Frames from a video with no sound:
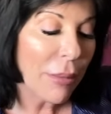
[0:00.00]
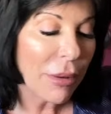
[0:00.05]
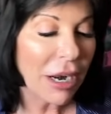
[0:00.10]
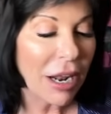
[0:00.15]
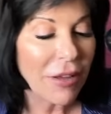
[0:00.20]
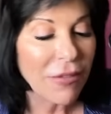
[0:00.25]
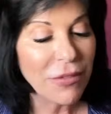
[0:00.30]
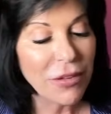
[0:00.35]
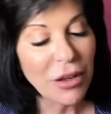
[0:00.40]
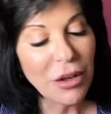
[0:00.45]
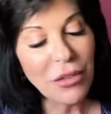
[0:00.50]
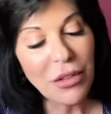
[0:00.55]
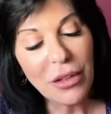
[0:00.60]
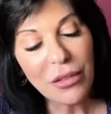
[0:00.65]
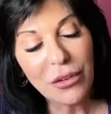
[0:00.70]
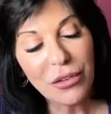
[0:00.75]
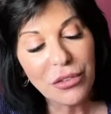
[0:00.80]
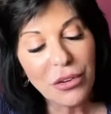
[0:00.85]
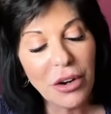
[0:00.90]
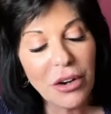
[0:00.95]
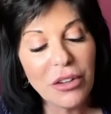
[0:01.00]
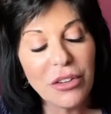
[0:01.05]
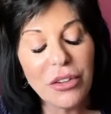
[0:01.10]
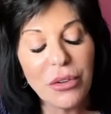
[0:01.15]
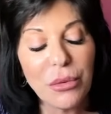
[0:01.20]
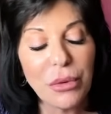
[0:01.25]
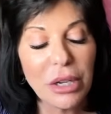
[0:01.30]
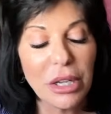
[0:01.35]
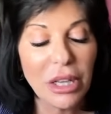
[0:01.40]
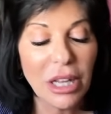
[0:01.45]
But I feel that they're starting
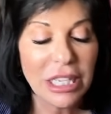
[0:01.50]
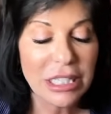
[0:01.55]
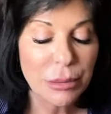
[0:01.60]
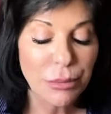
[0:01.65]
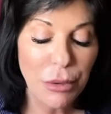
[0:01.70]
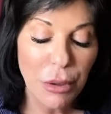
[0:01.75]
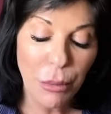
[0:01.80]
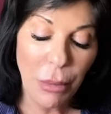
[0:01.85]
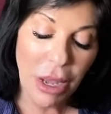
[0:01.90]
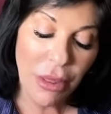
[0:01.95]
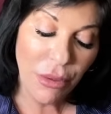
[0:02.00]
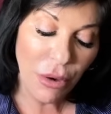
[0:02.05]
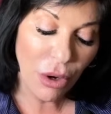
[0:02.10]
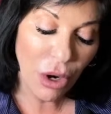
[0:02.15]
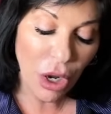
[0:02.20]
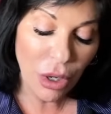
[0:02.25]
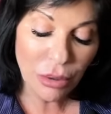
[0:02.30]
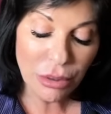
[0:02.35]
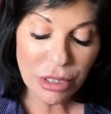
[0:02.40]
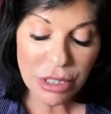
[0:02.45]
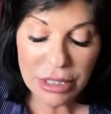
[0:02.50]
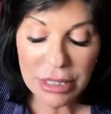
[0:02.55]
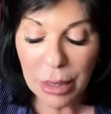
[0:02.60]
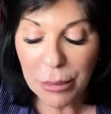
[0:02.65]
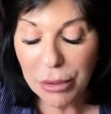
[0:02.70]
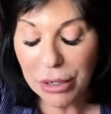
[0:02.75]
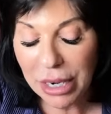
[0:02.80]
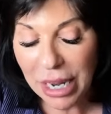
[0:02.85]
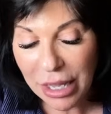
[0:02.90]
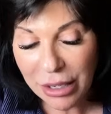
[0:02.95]
to realize, but by their own
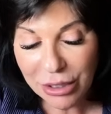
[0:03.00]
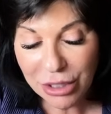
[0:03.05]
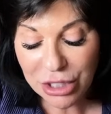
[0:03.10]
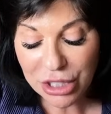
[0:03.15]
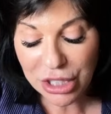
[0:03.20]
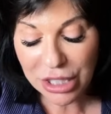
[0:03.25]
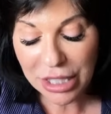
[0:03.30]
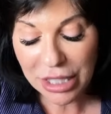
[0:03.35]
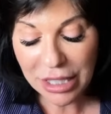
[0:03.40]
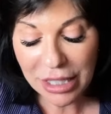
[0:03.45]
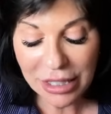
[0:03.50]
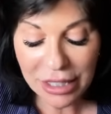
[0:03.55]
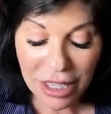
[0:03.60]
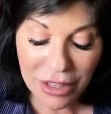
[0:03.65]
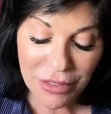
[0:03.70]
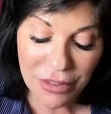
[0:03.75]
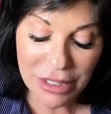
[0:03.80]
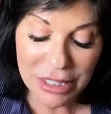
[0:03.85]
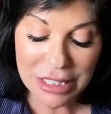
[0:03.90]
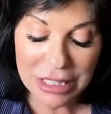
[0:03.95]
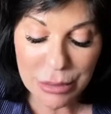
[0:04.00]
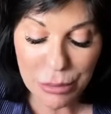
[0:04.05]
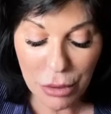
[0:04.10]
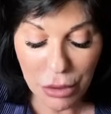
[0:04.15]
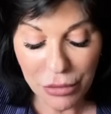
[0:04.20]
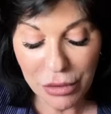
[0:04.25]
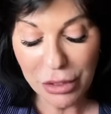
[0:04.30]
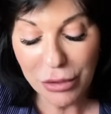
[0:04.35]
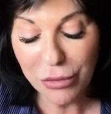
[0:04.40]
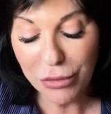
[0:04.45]
stubborn energy, nothing is
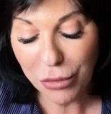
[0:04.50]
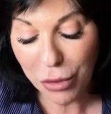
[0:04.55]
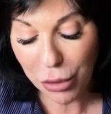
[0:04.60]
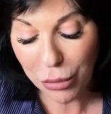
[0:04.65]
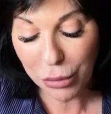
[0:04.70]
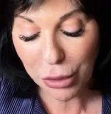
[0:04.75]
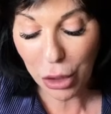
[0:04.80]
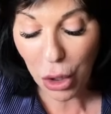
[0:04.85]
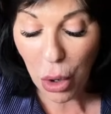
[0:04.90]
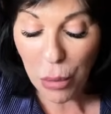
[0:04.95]
moving forward.